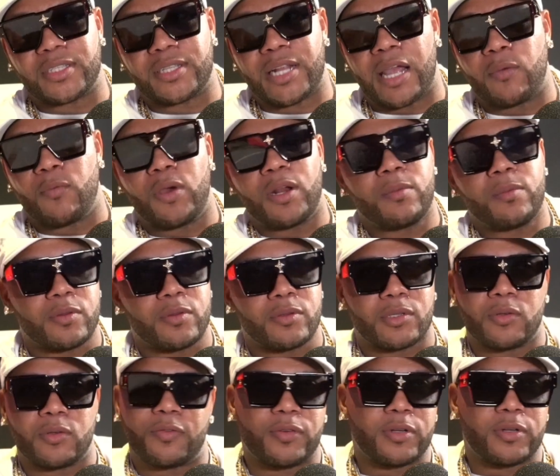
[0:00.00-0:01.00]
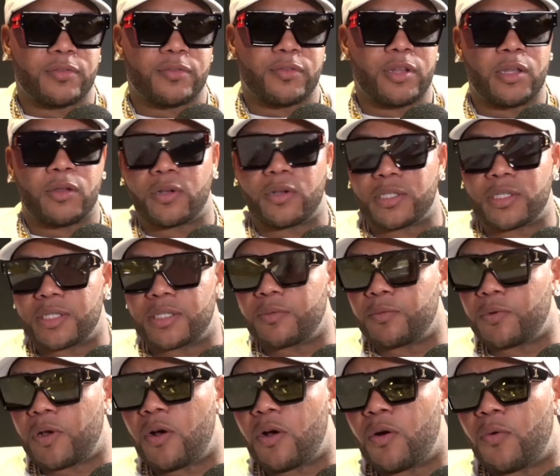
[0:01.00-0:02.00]
what I'm going to do for this video? Because it's
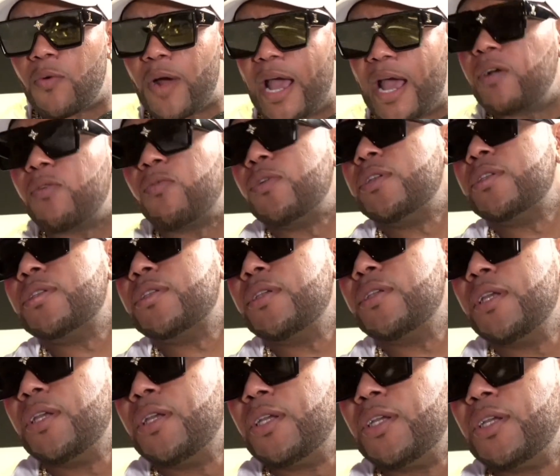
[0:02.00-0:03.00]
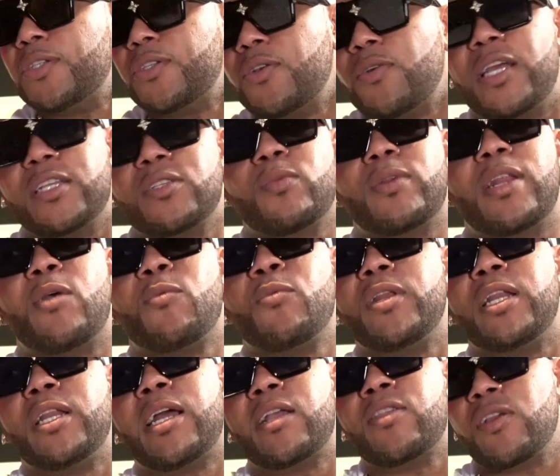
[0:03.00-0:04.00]
called Wild Ones. So that's when I went
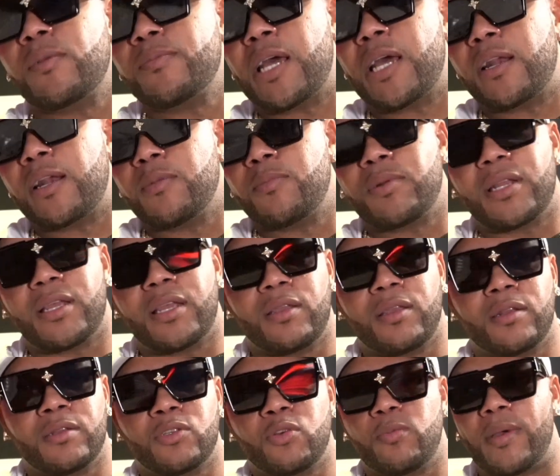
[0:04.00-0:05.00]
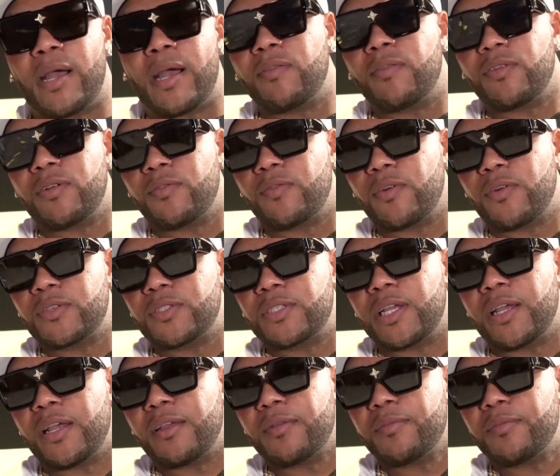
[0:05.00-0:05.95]
and I jumped out of the plane in Dubai for the first time.